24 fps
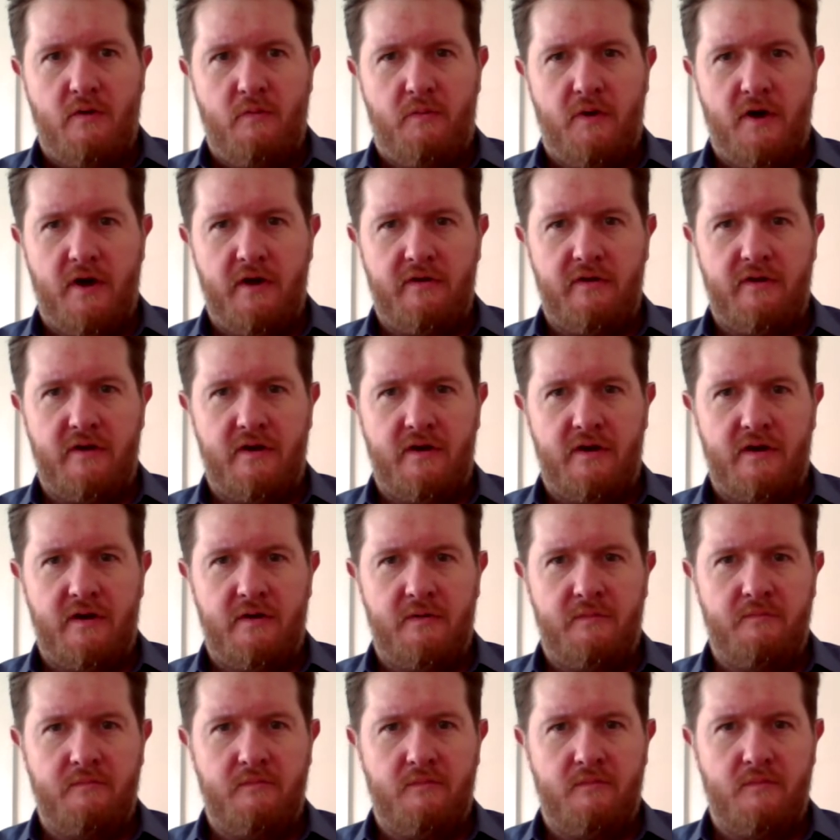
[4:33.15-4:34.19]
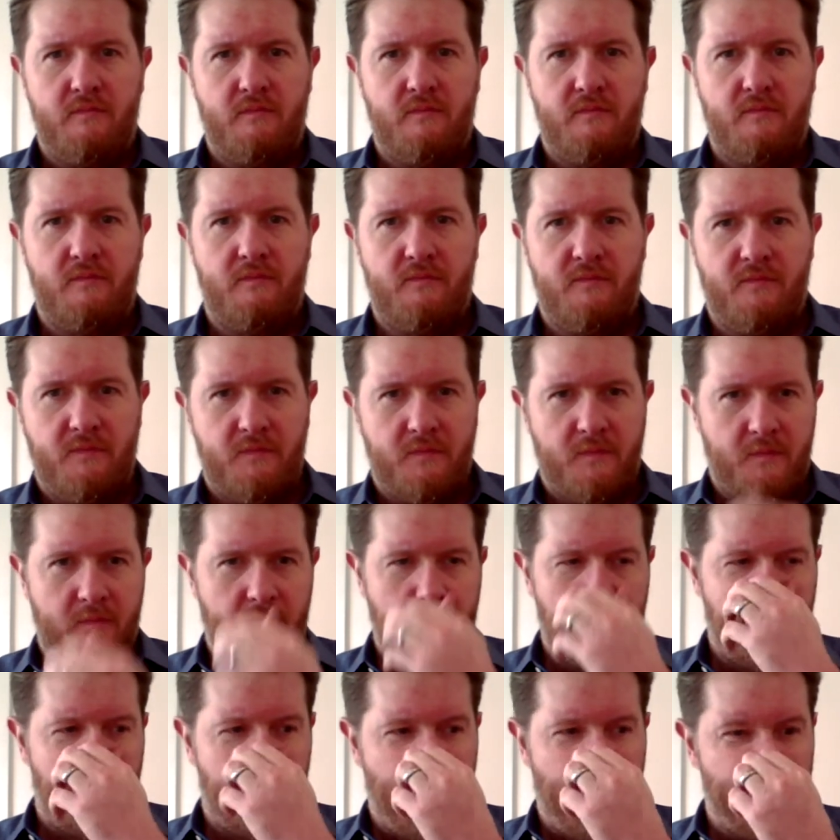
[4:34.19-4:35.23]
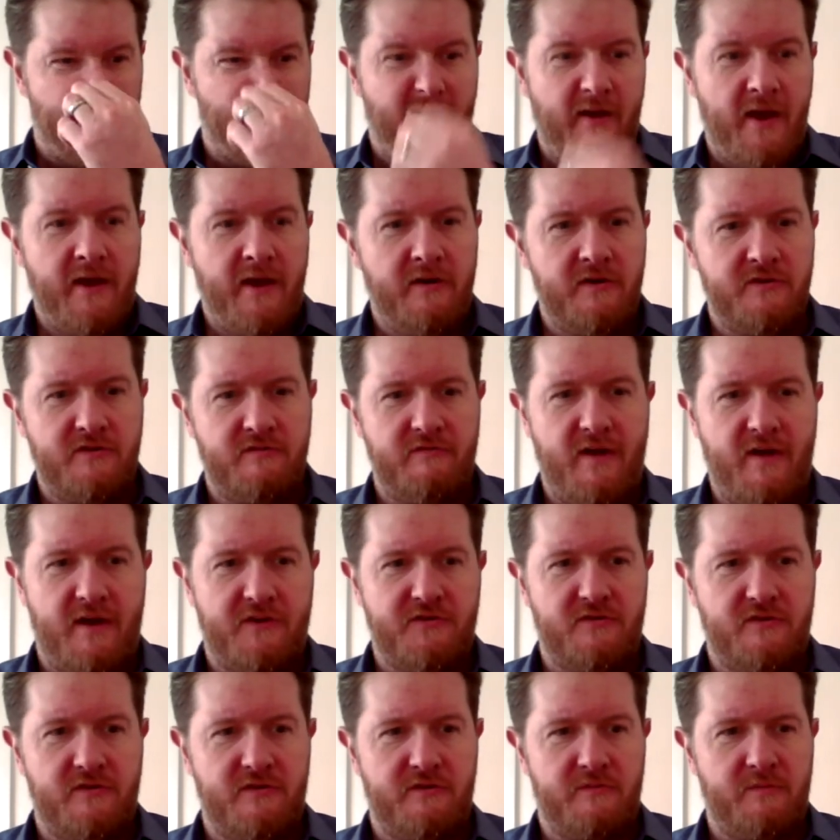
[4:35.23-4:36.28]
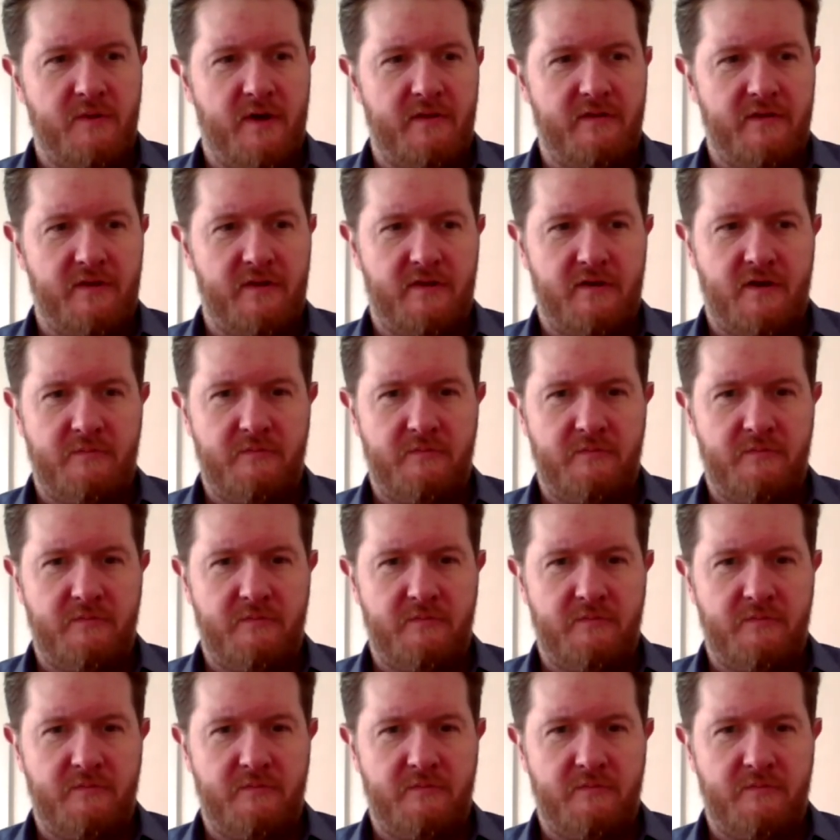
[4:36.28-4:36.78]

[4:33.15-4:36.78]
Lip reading: But the advantage of nationalism, I think,